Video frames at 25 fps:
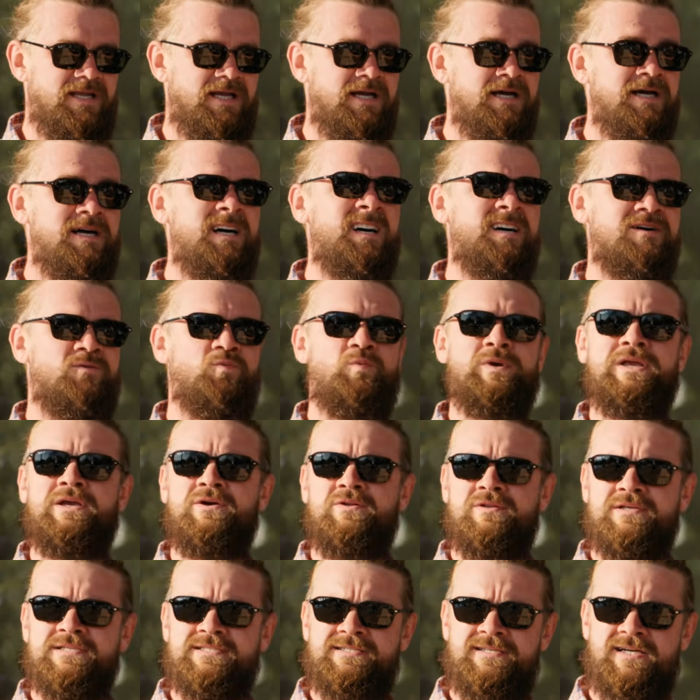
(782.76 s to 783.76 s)
We're
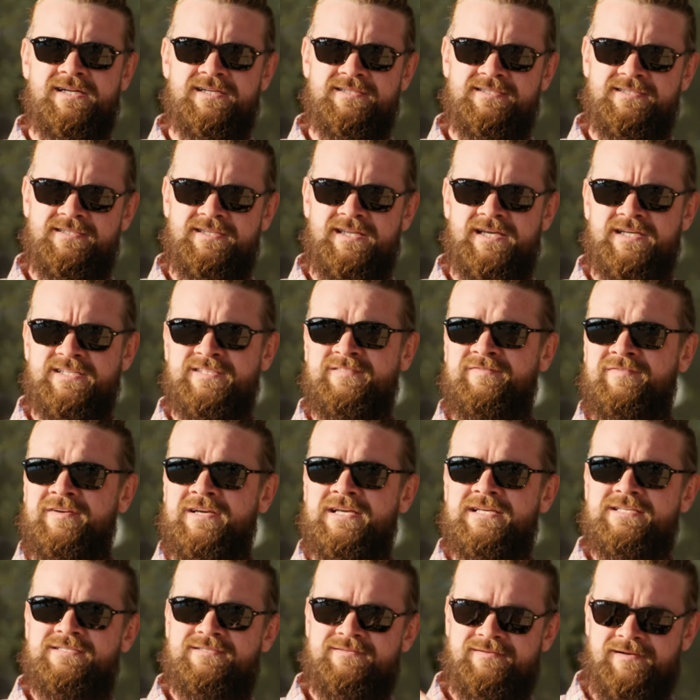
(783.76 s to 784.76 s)
gonna start the next
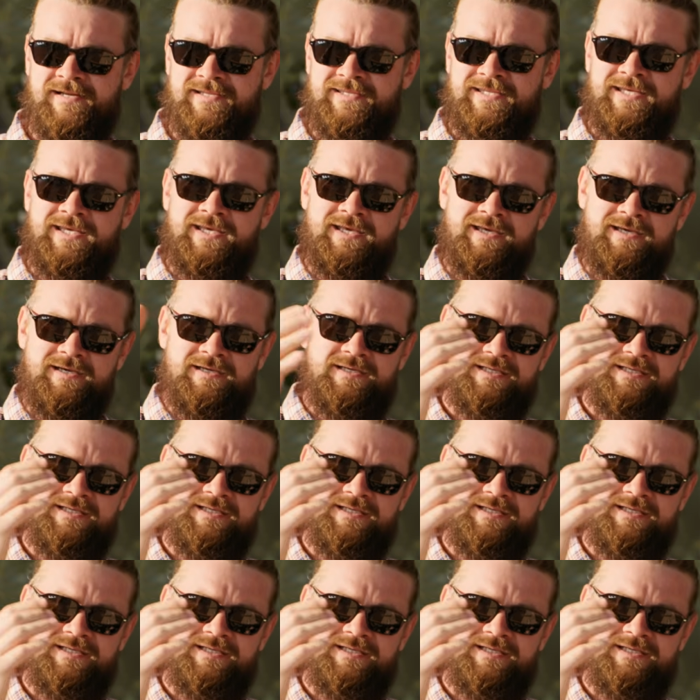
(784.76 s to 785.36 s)
phase right here.